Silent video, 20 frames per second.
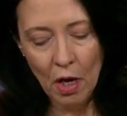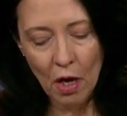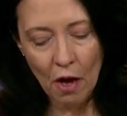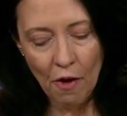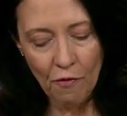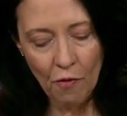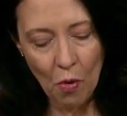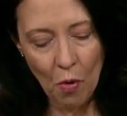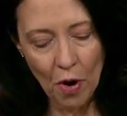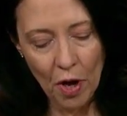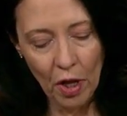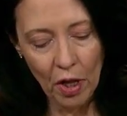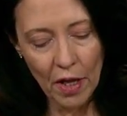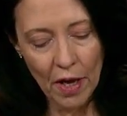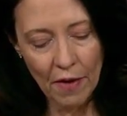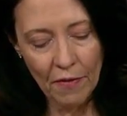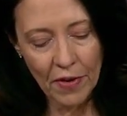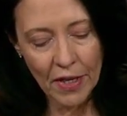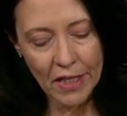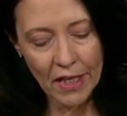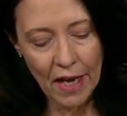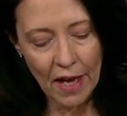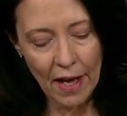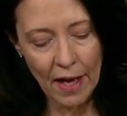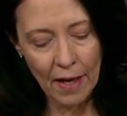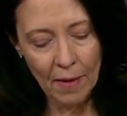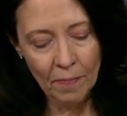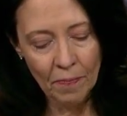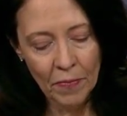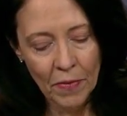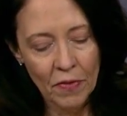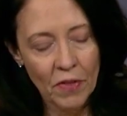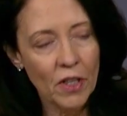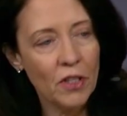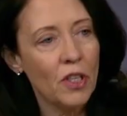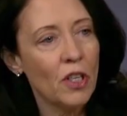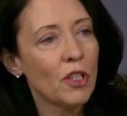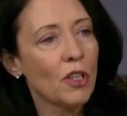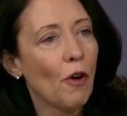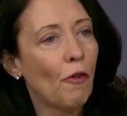of oil every day.
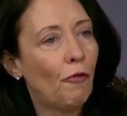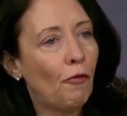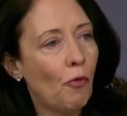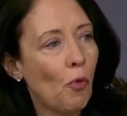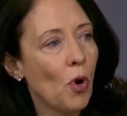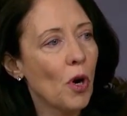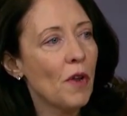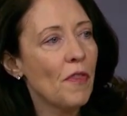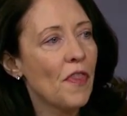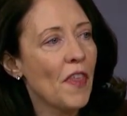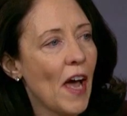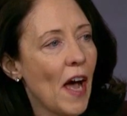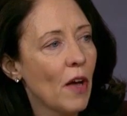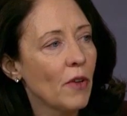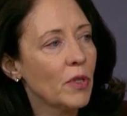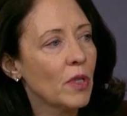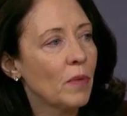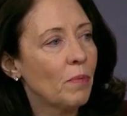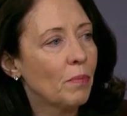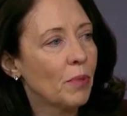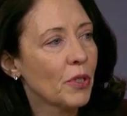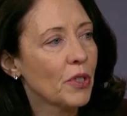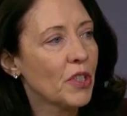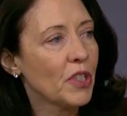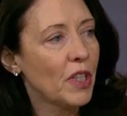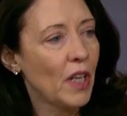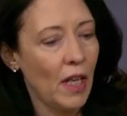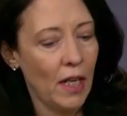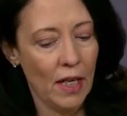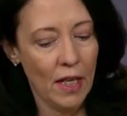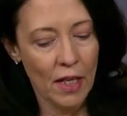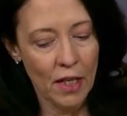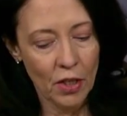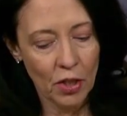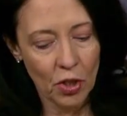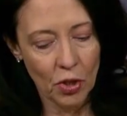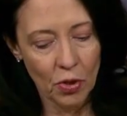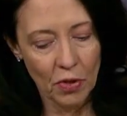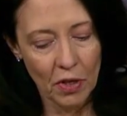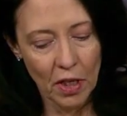This is a 4,000%
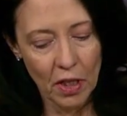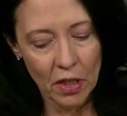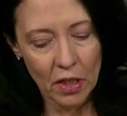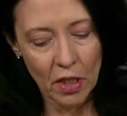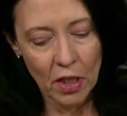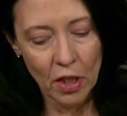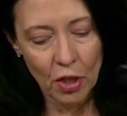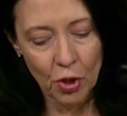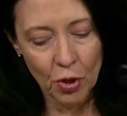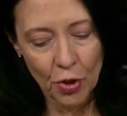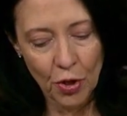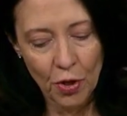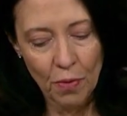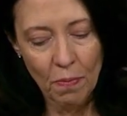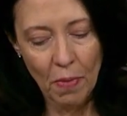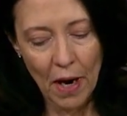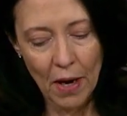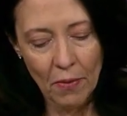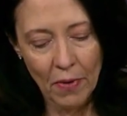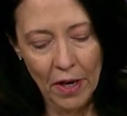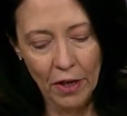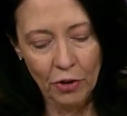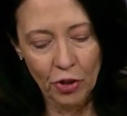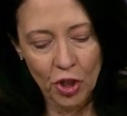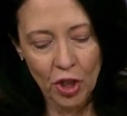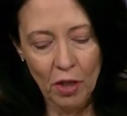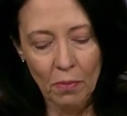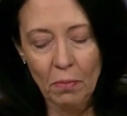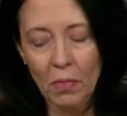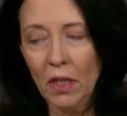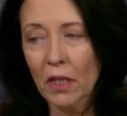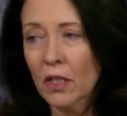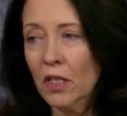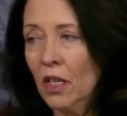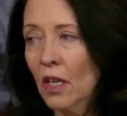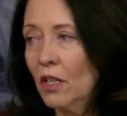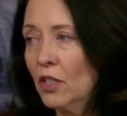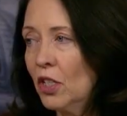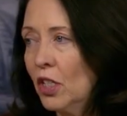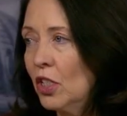increase in crude by rail
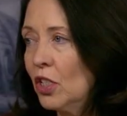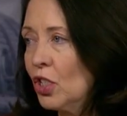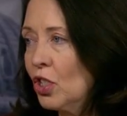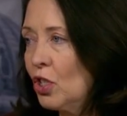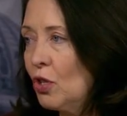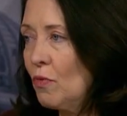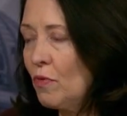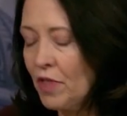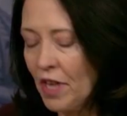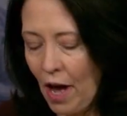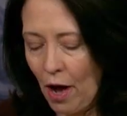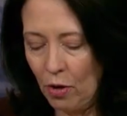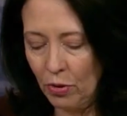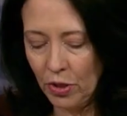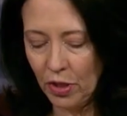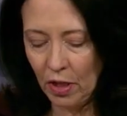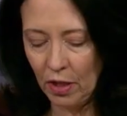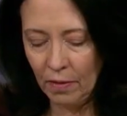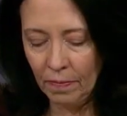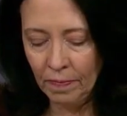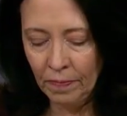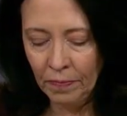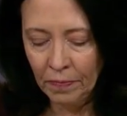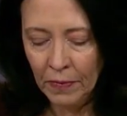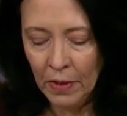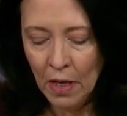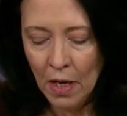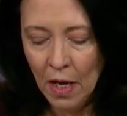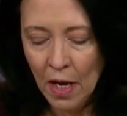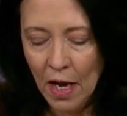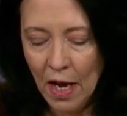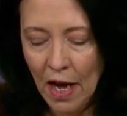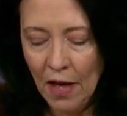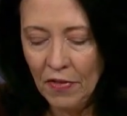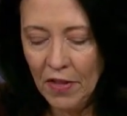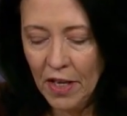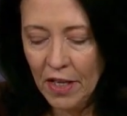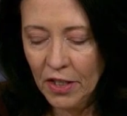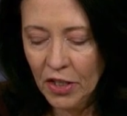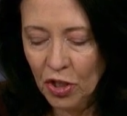shipments since 2000.
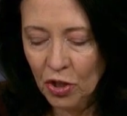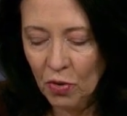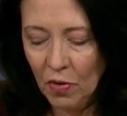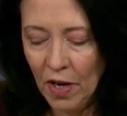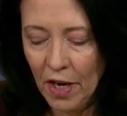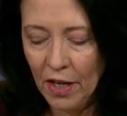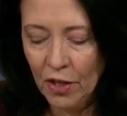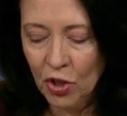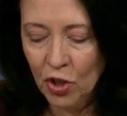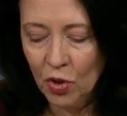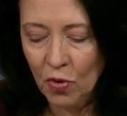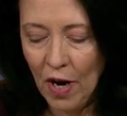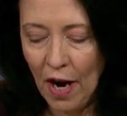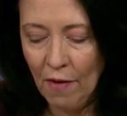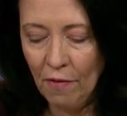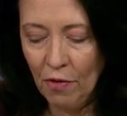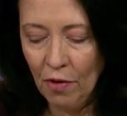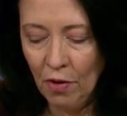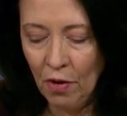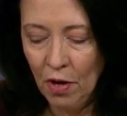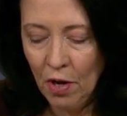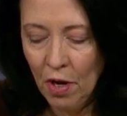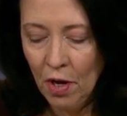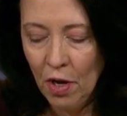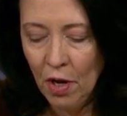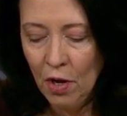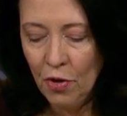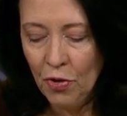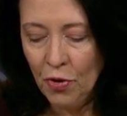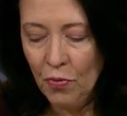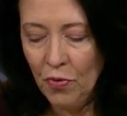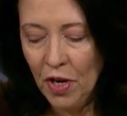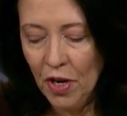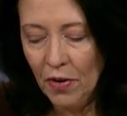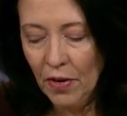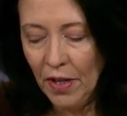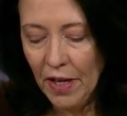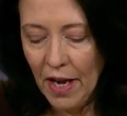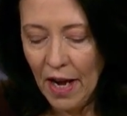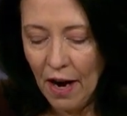And these trains travel through
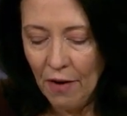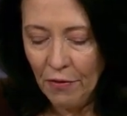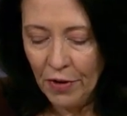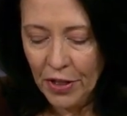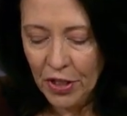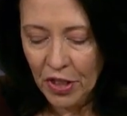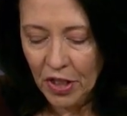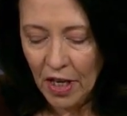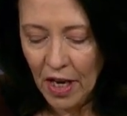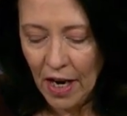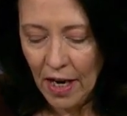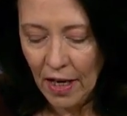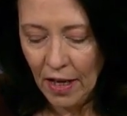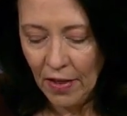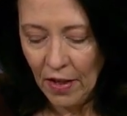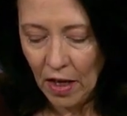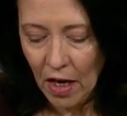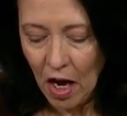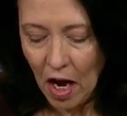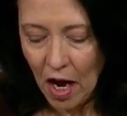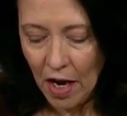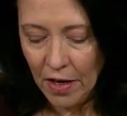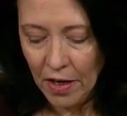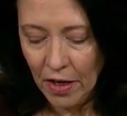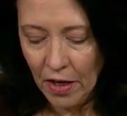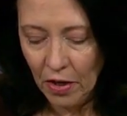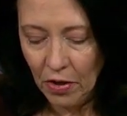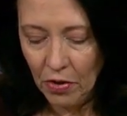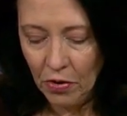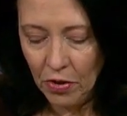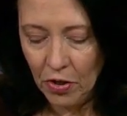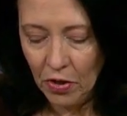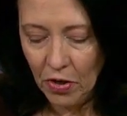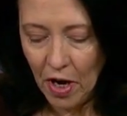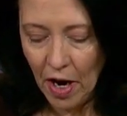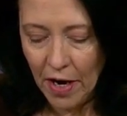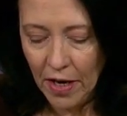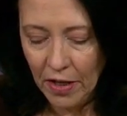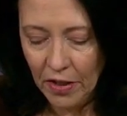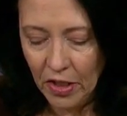nearly every state in the continental
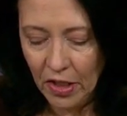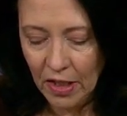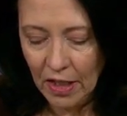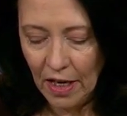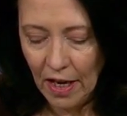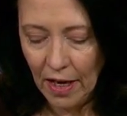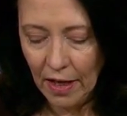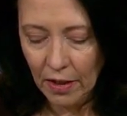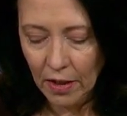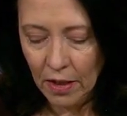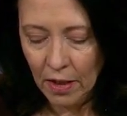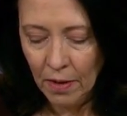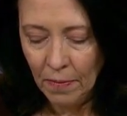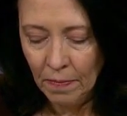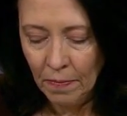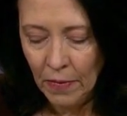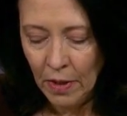United States.